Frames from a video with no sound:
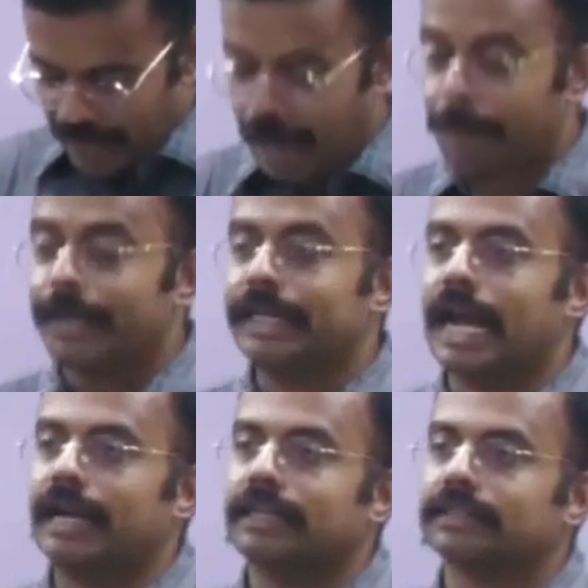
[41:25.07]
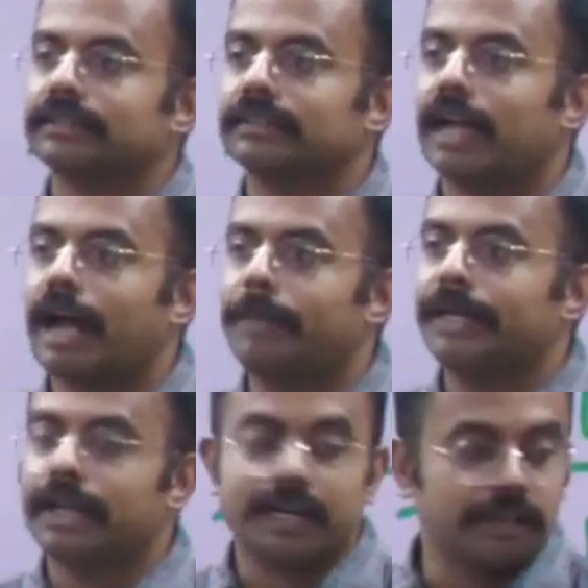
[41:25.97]
the
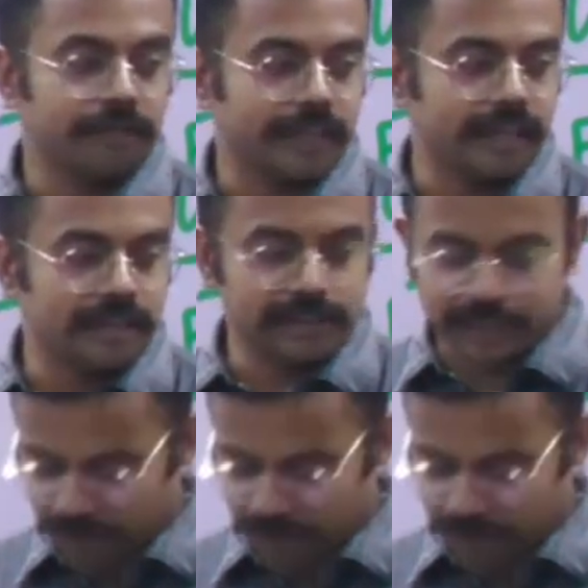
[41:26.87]
habitat of tigers